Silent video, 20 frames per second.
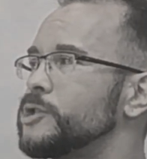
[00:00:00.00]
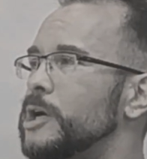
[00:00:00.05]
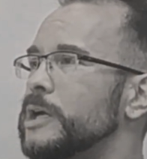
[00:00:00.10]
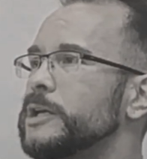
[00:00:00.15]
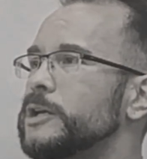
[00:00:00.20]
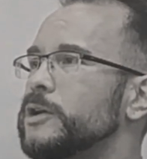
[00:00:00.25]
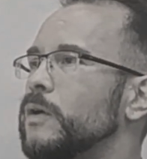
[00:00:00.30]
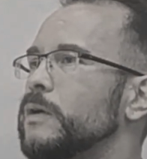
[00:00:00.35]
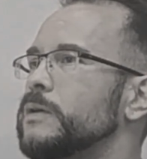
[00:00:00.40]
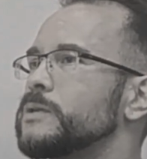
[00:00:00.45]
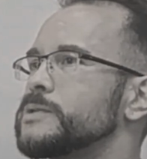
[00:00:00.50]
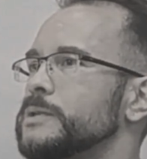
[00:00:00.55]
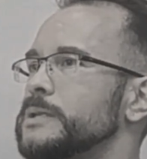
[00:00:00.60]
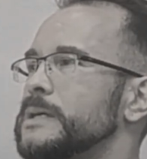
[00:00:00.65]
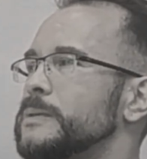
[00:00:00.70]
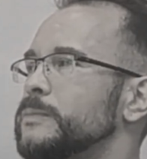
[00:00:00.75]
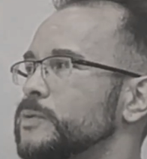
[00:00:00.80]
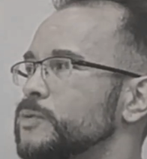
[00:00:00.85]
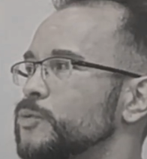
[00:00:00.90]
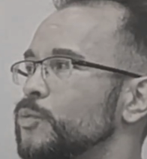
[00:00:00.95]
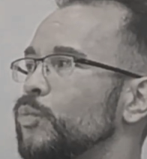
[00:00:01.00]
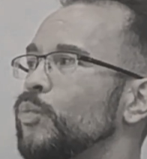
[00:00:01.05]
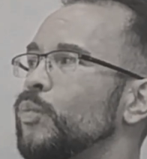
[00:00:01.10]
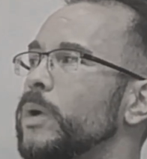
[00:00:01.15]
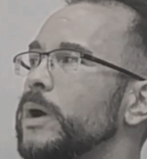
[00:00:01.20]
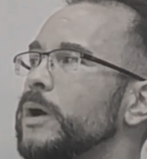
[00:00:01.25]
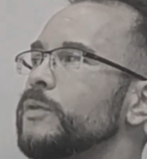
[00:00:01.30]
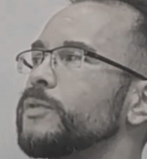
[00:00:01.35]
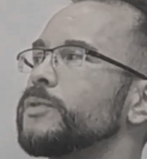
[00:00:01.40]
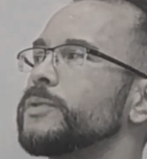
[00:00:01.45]
Johnny Carson was
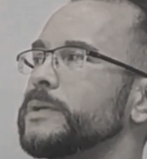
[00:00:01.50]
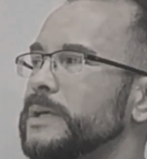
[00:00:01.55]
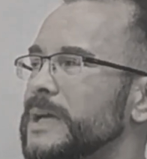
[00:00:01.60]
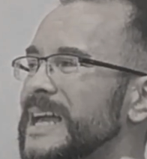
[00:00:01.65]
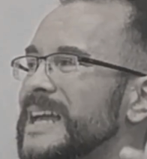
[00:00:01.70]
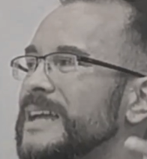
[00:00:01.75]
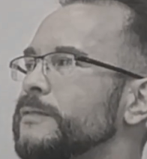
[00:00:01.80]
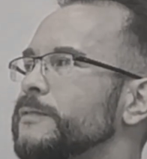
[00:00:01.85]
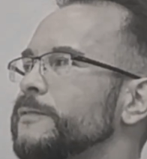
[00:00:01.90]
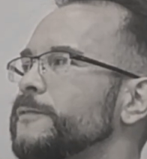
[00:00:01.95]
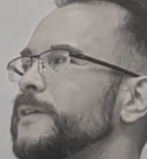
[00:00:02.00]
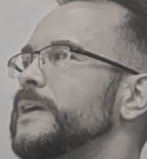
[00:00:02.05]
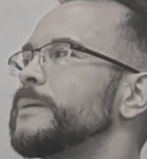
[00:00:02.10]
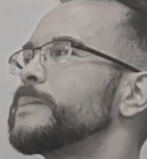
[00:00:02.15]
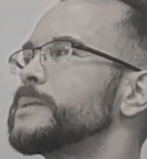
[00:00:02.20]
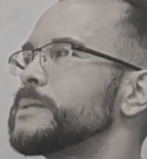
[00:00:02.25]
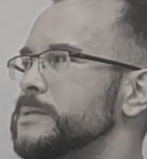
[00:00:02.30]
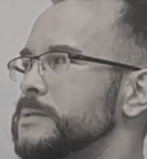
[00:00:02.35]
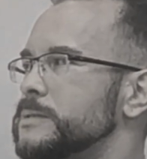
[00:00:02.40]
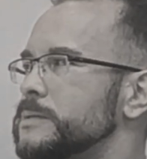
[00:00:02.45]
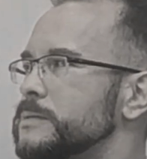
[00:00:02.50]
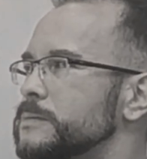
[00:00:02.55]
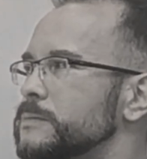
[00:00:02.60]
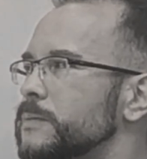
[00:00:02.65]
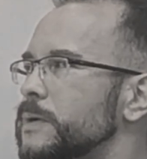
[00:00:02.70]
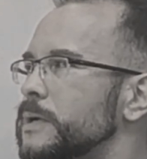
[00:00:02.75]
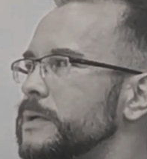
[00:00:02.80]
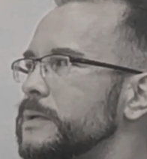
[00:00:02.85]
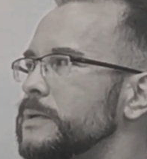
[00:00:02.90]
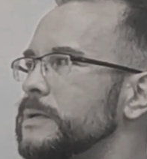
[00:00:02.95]
wealthy and famous,
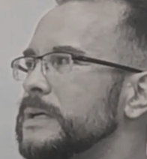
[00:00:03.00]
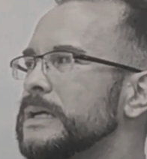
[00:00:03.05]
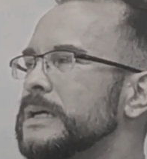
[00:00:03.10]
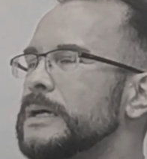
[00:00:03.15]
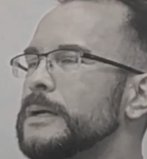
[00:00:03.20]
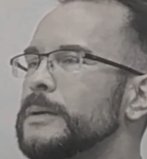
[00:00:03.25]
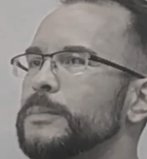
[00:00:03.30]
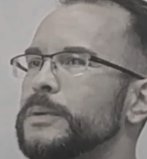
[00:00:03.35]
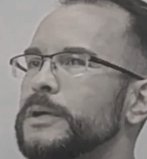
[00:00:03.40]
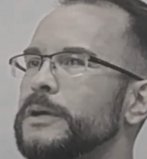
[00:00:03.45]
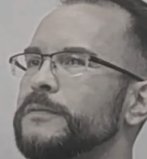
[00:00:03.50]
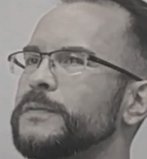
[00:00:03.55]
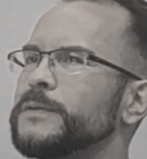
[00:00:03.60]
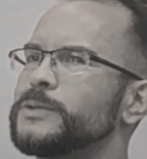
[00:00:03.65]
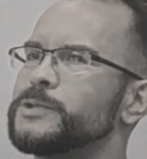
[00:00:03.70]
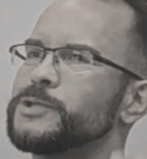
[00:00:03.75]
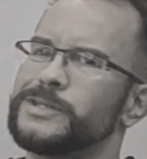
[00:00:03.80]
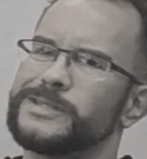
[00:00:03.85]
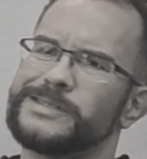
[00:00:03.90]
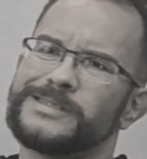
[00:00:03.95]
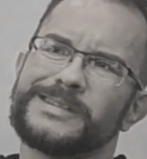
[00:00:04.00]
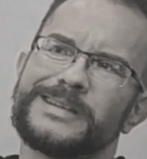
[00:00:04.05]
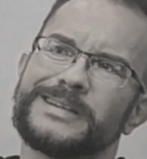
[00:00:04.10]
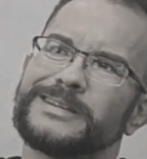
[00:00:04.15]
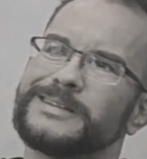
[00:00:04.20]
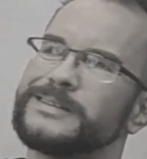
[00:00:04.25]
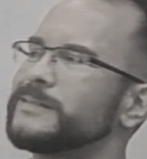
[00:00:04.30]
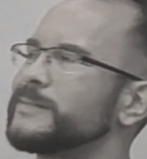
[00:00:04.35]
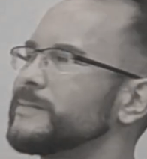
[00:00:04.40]
right? But if you're just like,